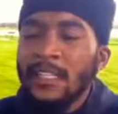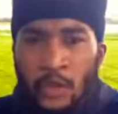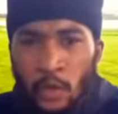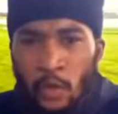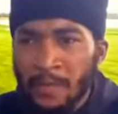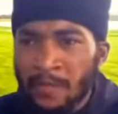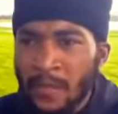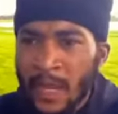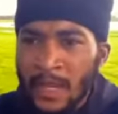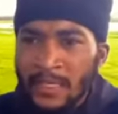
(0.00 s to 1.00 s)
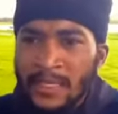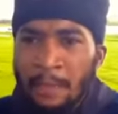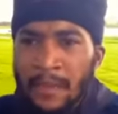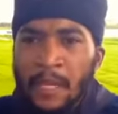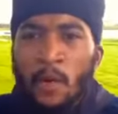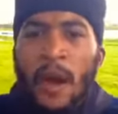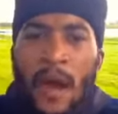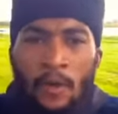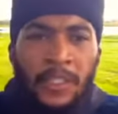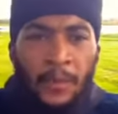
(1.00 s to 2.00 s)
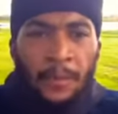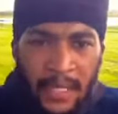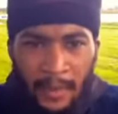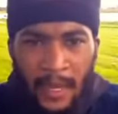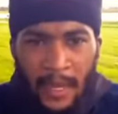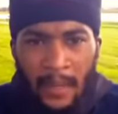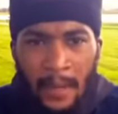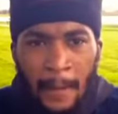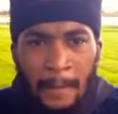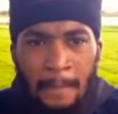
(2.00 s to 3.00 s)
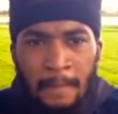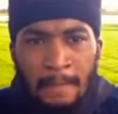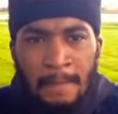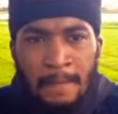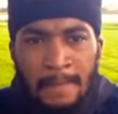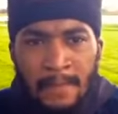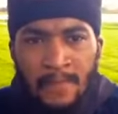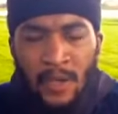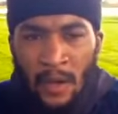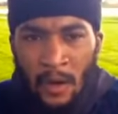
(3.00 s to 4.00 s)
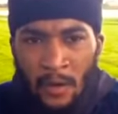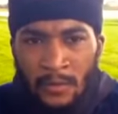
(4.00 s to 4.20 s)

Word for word: to him say, Be quiet, hold your peace, man. You know?